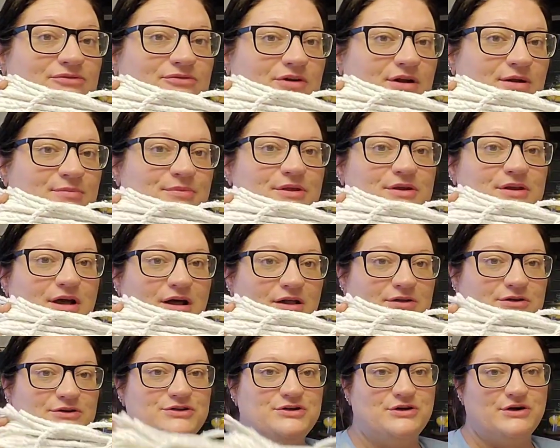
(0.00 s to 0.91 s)
from the
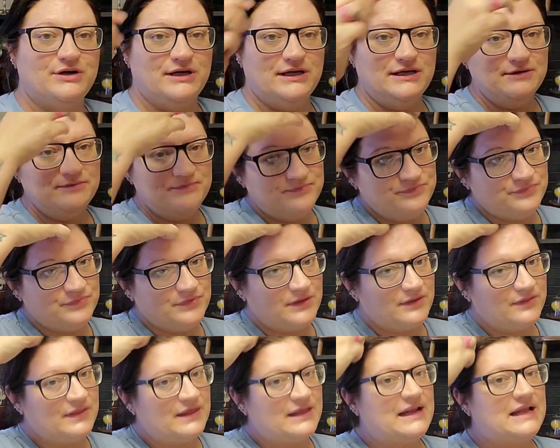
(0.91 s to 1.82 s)
Dollar Tree
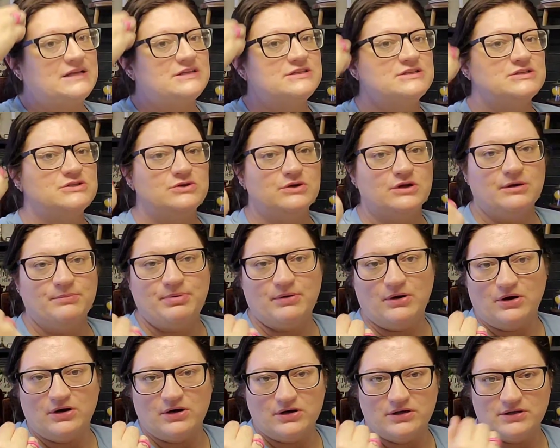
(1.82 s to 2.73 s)
that I just took
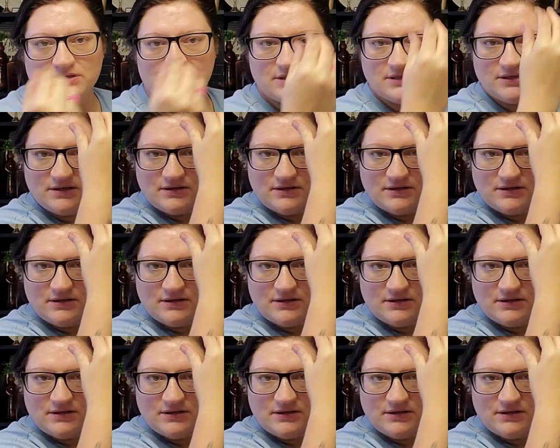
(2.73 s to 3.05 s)
apart.